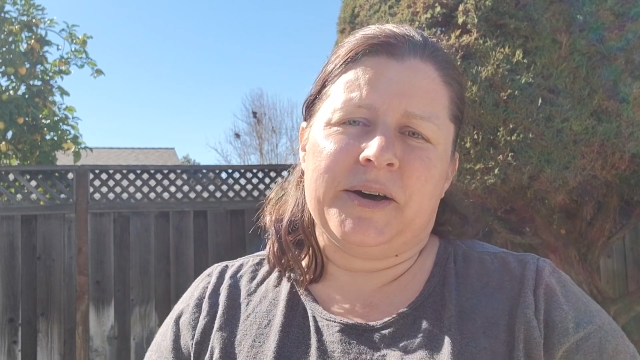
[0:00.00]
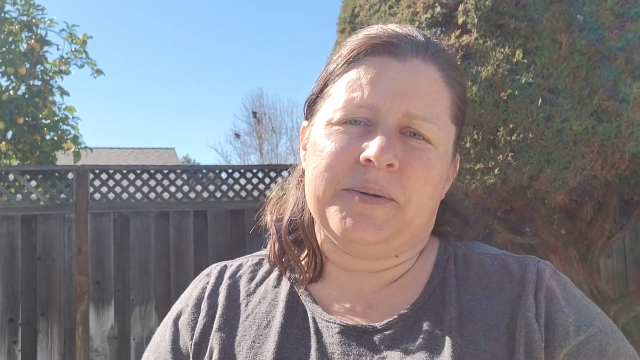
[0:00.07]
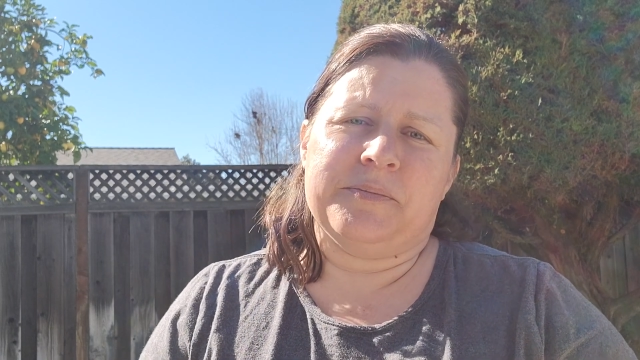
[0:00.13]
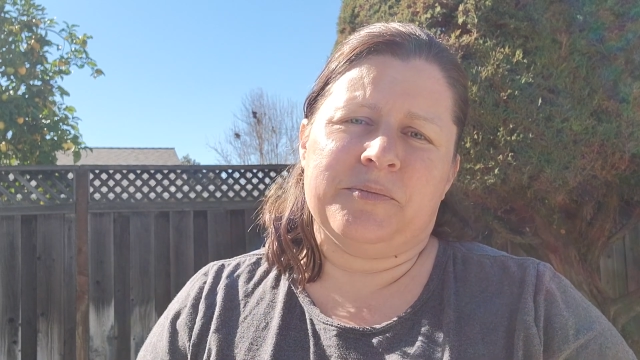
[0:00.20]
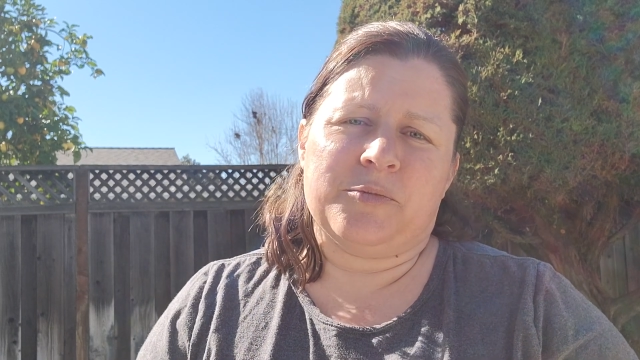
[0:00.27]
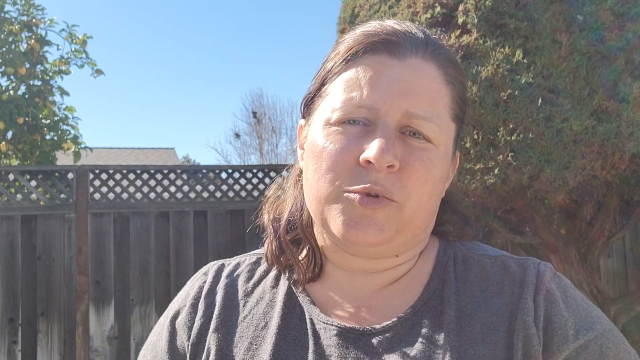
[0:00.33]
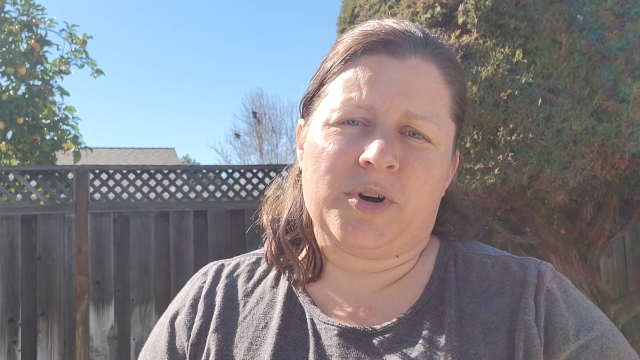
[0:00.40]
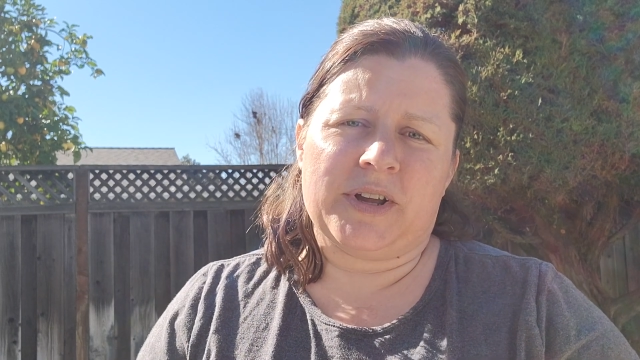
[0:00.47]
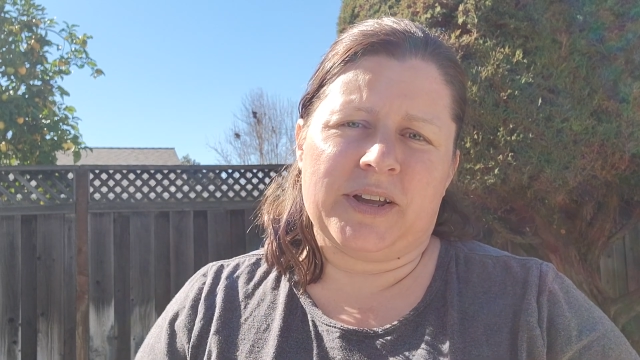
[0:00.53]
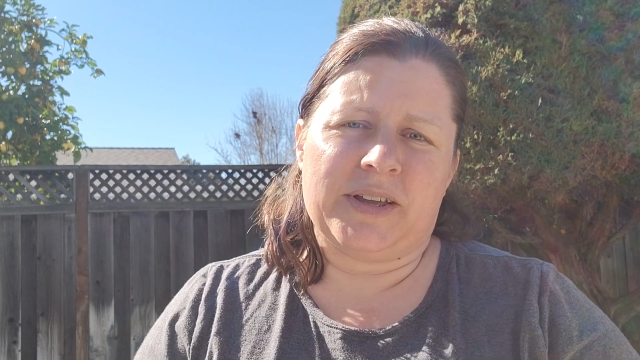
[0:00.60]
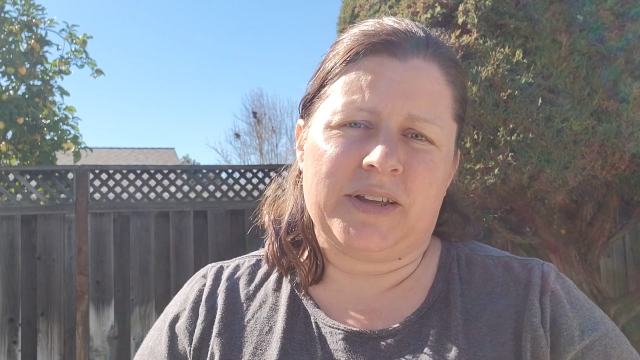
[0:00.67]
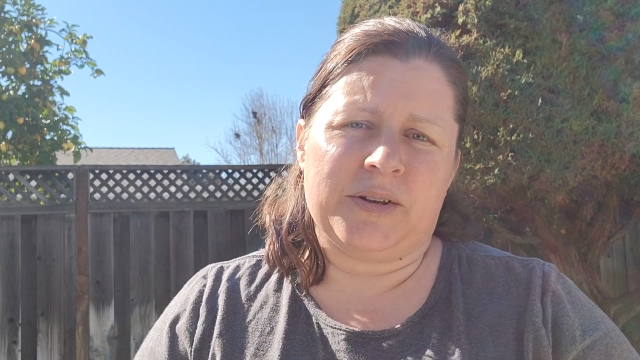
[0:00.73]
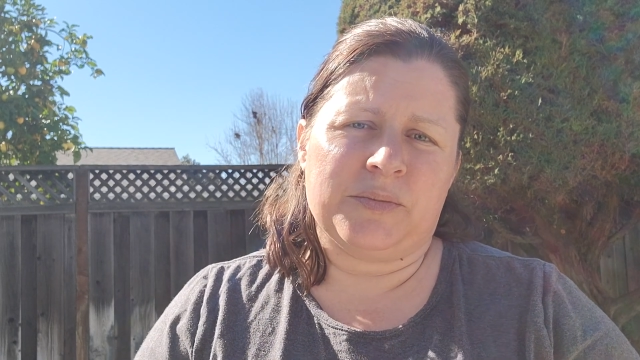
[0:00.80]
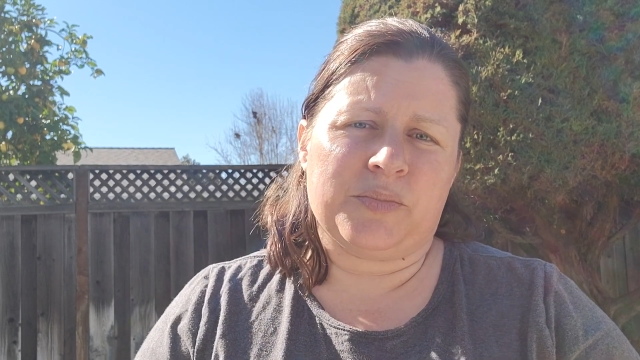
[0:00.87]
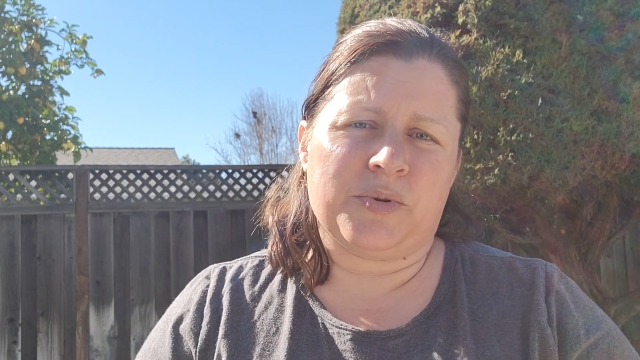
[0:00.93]
We're
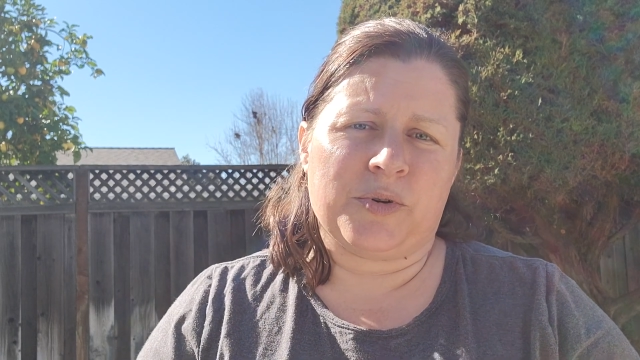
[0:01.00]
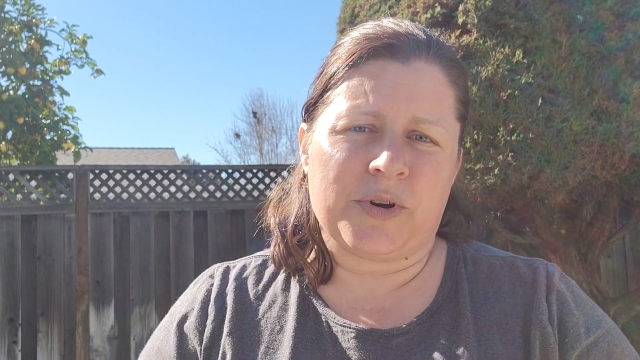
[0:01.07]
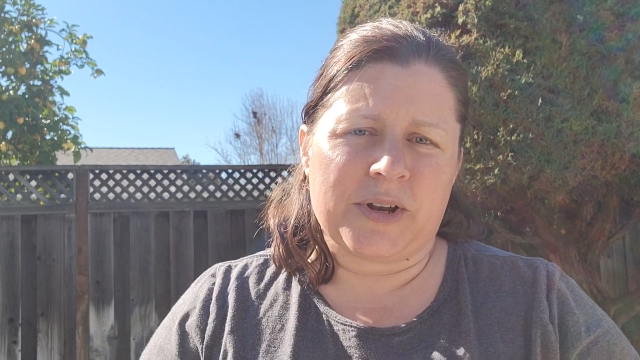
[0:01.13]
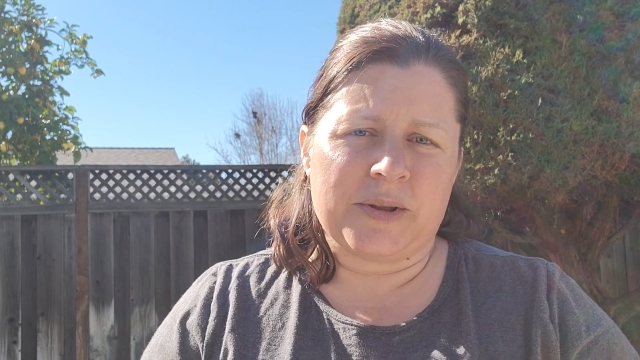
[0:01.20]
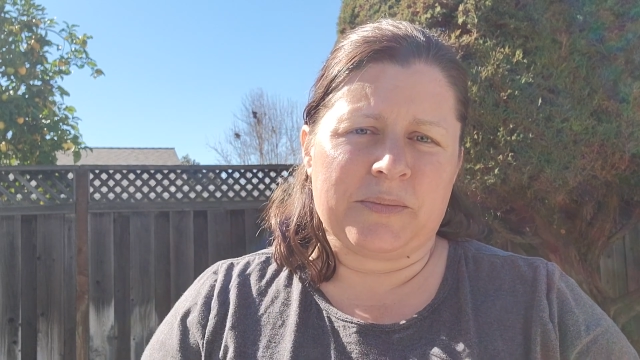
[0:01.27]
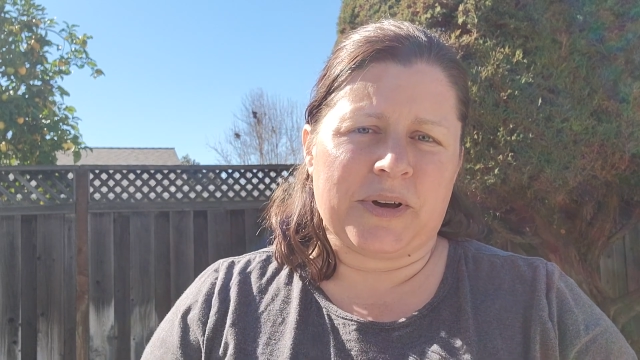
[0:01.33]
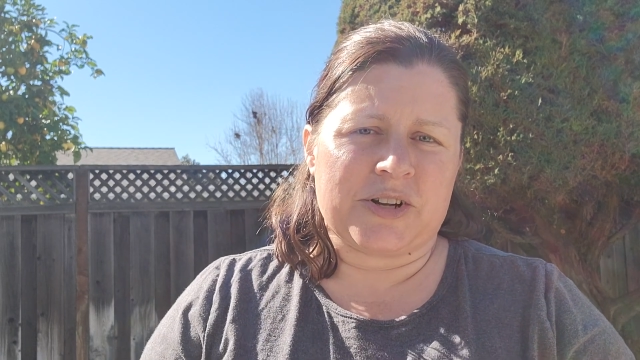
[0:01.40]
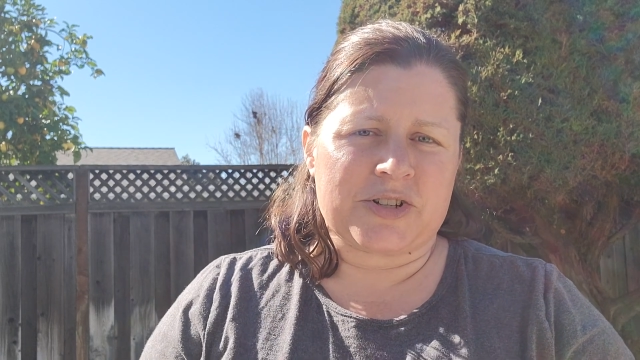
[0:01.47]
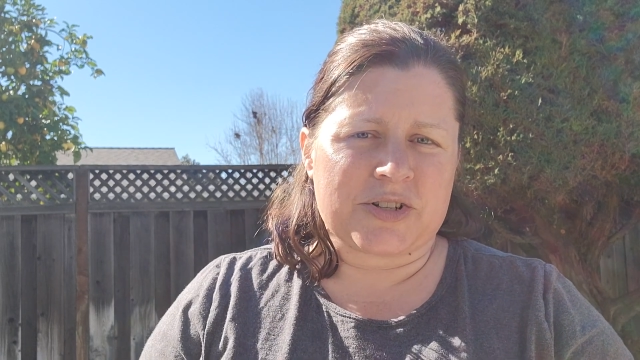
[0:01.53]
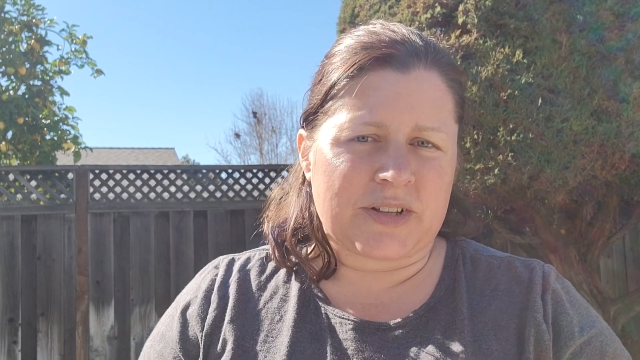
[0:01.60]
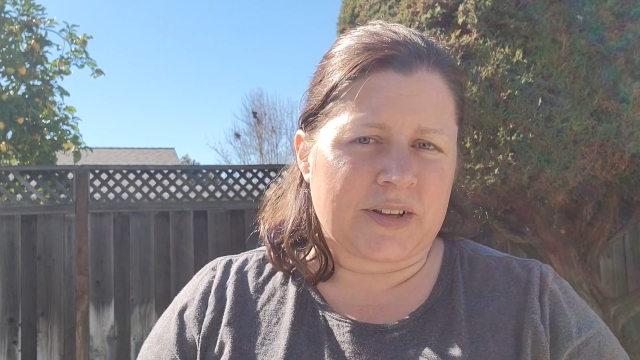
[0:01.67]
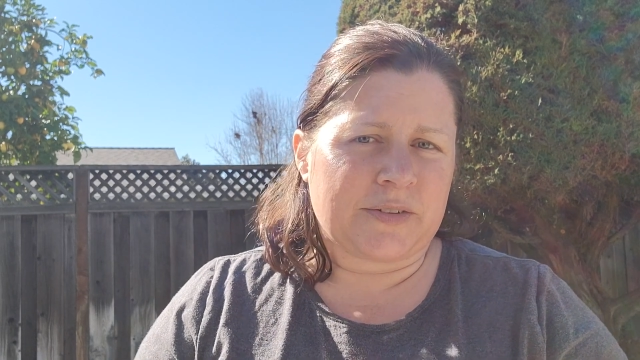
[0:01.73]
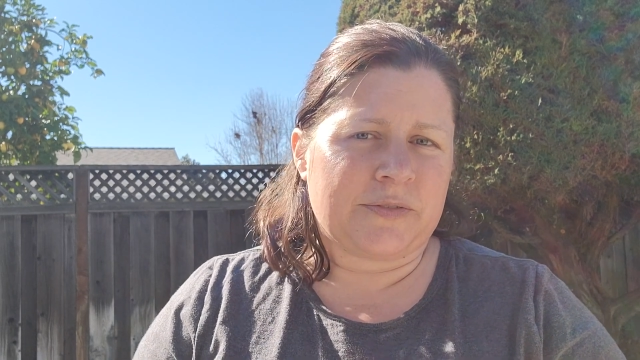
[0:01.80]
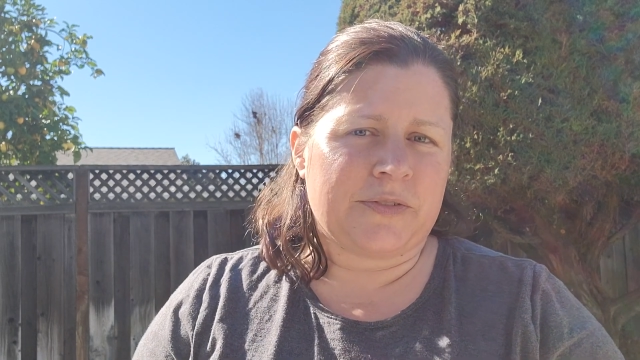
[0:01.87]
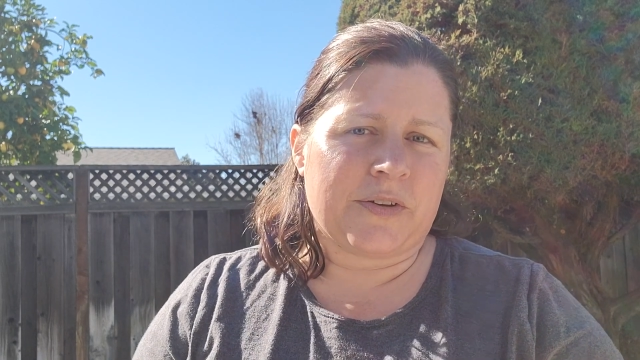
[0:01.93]
in pretty much
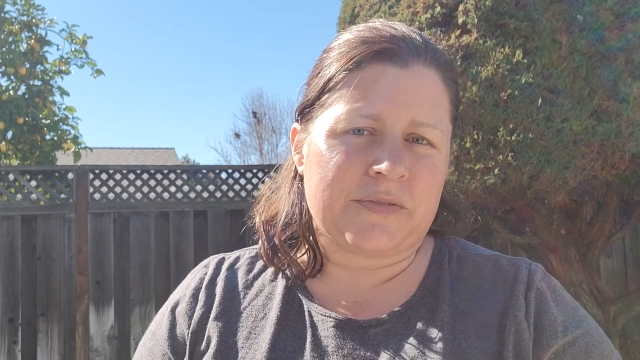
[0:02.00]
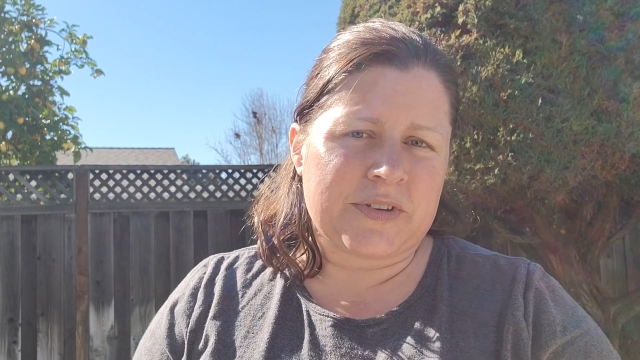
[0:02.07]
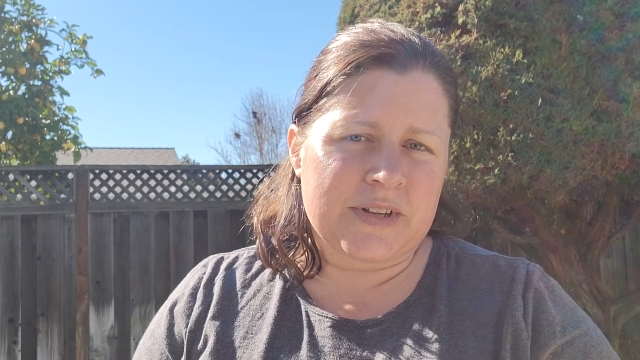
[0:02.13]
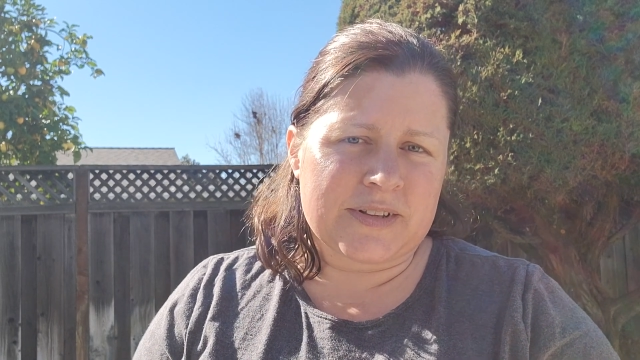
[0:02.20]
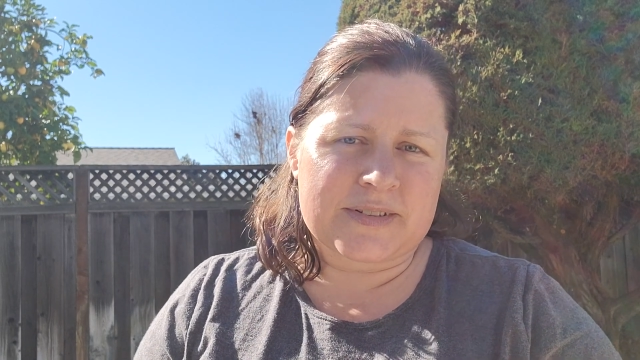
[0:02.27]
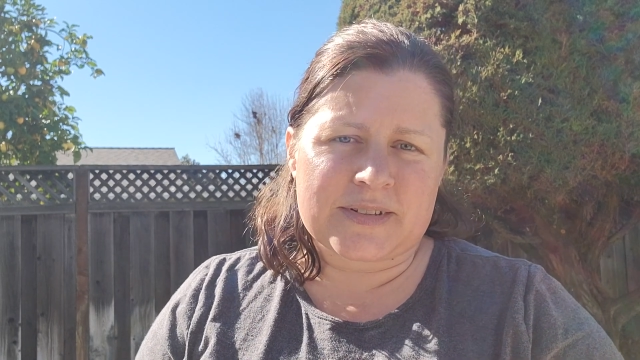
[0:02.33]
like 50,